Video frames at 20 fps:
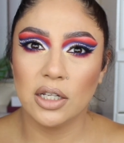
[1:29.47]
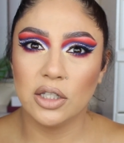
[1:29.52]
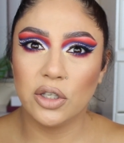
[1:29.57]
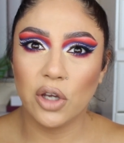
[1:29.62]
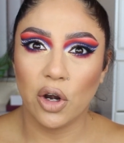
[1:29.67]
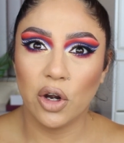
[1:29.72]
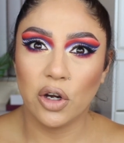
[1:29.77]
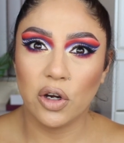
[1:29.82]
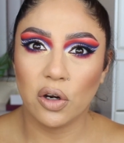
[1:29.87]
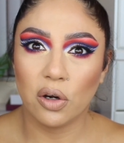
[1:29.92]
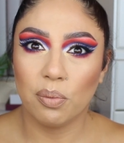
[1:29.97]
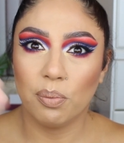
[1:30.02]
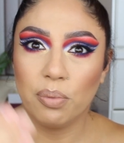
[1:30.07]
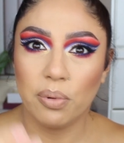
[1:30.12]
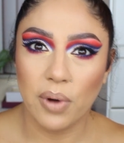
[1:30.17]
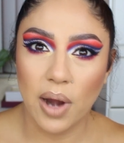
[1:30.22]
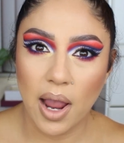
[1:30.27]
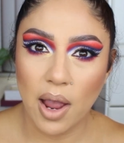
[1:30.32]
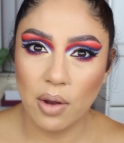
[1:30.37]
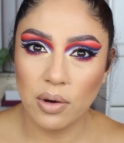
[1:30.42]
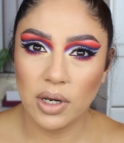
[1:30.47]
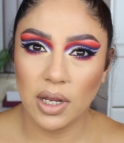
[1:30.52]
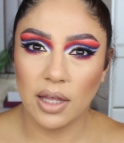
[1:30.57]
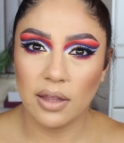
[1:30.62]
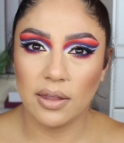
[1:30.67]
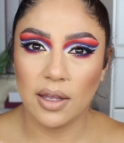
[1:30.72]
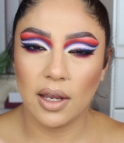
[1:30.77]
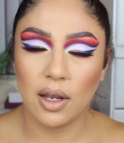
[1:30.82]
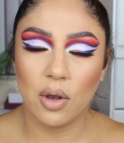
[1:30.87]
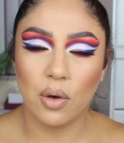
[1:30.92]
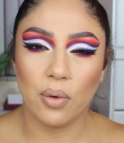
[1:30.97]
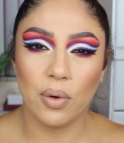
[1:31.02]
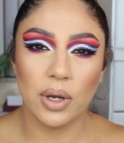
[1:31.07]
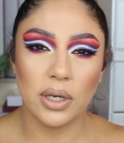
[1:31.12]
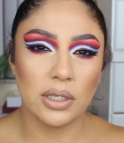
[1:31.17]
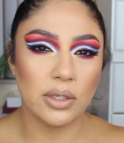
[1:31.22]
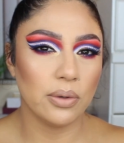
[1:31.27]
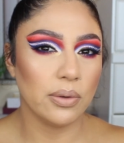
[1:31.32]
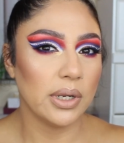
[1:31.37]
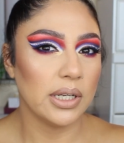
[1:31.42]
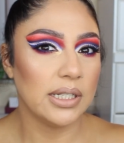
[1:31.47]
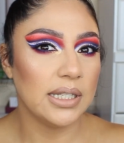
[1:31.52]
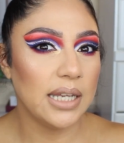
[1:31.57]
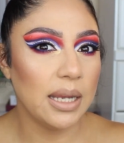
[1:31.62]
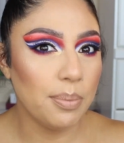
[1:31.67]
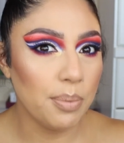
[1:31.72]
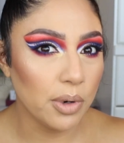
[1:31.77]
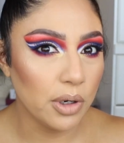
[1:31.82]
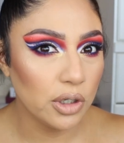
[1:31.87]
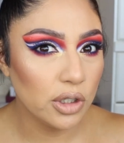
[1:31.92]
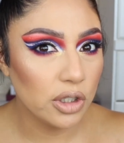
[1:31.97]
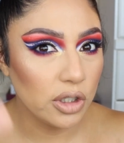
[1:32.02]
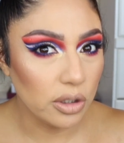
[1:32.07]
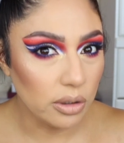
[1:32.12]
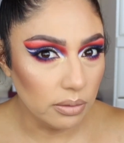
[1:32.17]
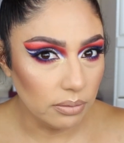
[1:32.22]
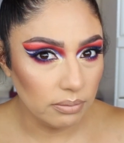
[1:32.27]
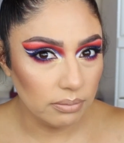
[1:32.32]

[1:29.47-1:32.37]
darker brown, and then go into a deeper,